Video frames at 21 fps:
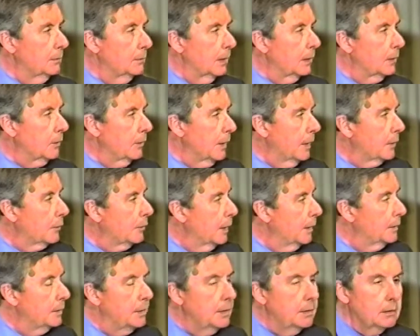not only a
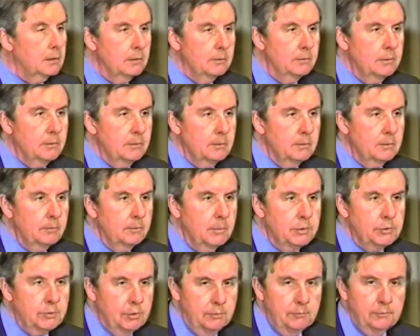great deal of
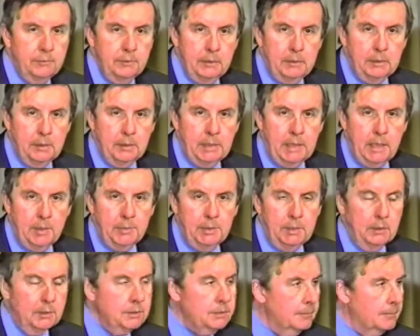mischief and
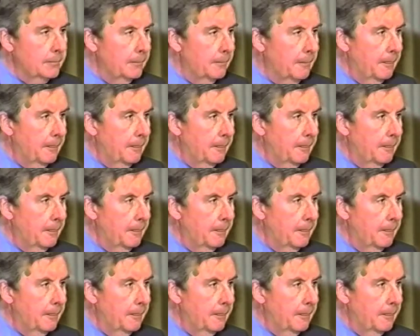unhappiness,